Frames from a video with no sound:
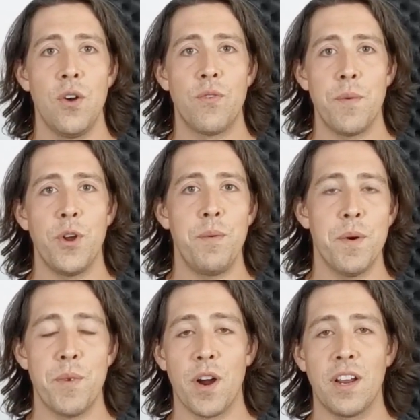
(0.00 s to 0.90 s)
from your
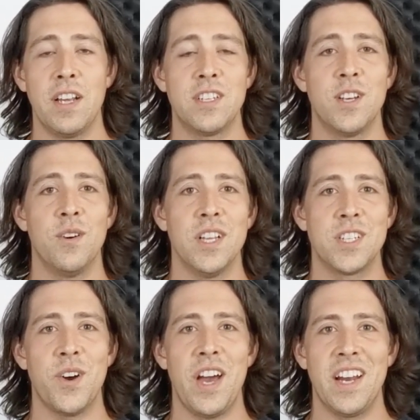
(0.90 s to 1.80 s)
email marketing. So
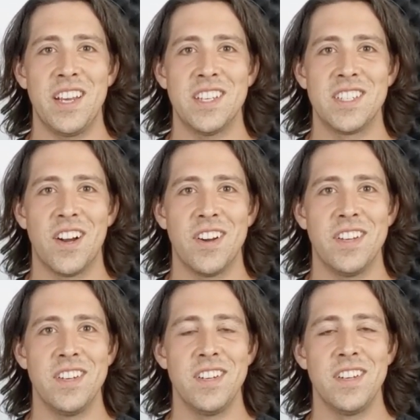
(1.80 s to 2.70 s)
let's go ahead and get started.